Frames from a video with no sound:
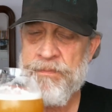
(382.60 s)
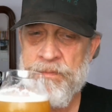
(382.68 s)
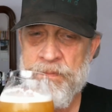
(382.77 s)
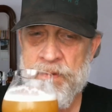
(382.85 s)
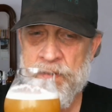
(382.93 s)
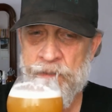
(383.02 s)

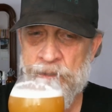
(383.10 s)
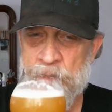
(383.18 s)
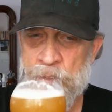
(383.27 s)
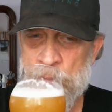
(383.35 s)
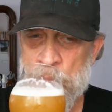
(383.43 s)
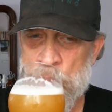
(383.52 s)

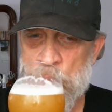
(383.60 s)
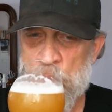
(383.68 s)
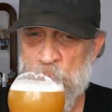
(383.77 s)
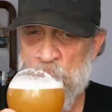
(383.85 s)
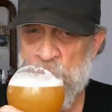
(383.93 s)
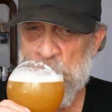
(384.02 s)

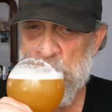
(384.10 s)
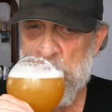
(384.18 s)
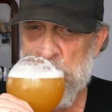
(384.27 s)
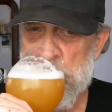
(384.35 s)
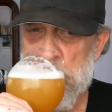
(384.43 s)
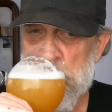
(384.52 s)

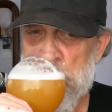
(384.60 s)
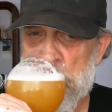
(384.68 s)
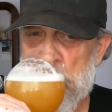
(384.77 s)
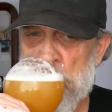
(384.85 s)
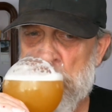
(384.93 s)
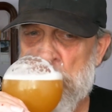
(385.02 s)

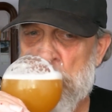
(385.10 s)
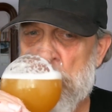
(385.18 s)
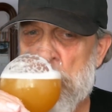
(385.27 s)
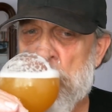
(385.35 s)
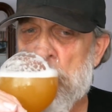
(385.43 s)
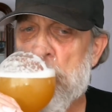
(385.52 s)

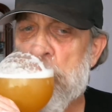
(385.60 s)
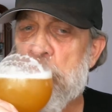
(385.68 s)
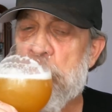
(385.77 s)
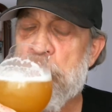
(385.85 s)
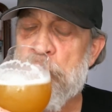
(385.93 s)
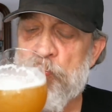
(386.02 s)

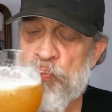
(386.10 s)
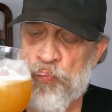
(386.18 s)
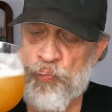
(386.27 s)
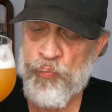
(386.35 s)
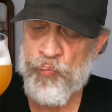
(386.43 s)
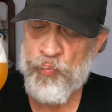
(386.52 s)

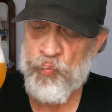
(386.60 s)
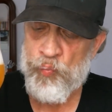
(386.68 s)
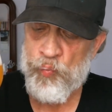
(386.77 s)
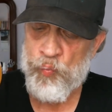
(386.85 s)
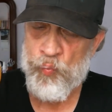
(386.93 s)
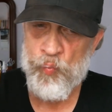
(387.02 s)

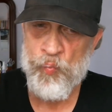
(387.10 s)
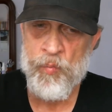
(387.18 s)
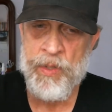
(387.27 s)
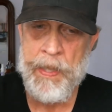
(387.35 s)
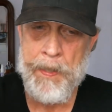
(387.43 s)
(silence)